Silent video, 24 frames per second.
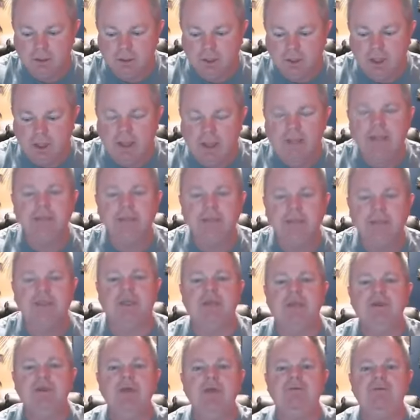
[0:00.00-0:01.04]
I get you.
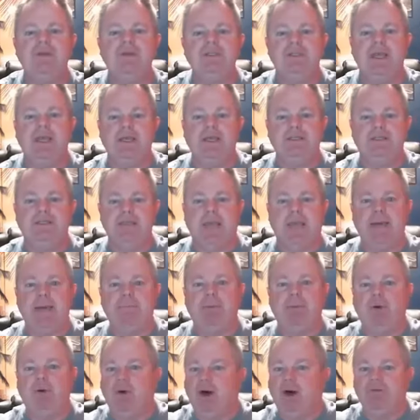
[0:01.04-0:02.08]
Can you give us an
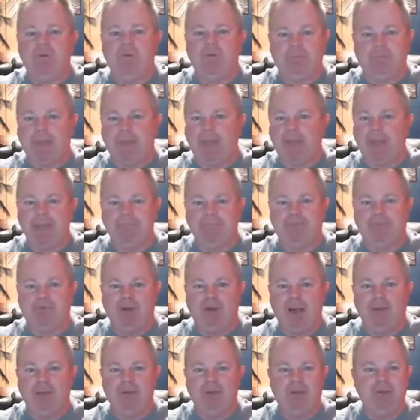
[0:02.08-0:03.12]
example of a pain
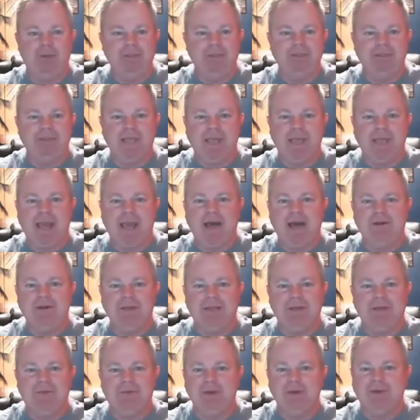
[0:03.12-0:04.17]
problem? Let's say how to
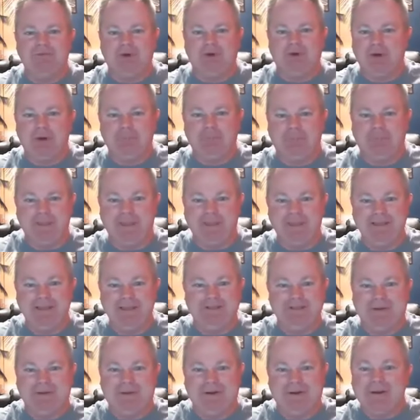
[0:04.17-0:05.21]
get rid of
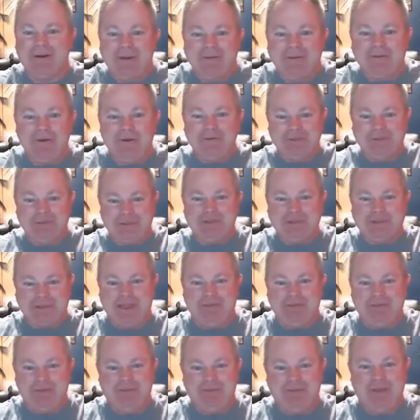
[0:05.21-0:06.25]
herpes, or what would you
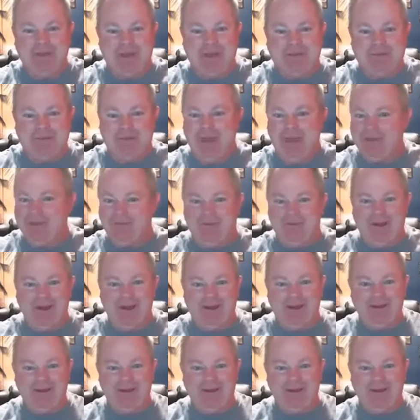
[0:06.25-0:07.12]
say would be a great one?